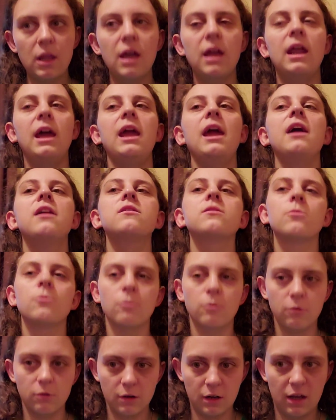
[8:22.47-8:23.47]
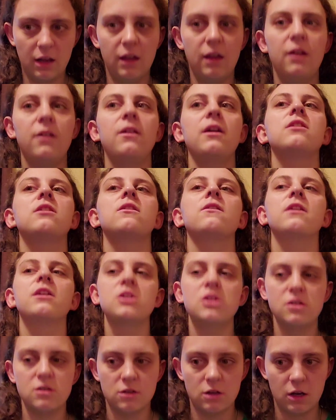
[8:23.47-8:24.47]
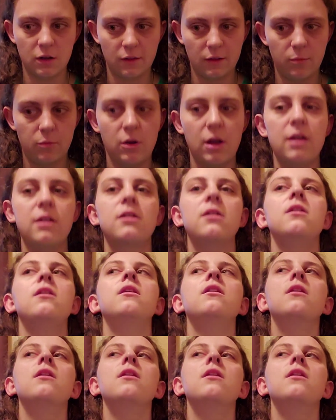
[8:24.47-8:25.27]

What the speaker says: I had some really delicious garlic bread.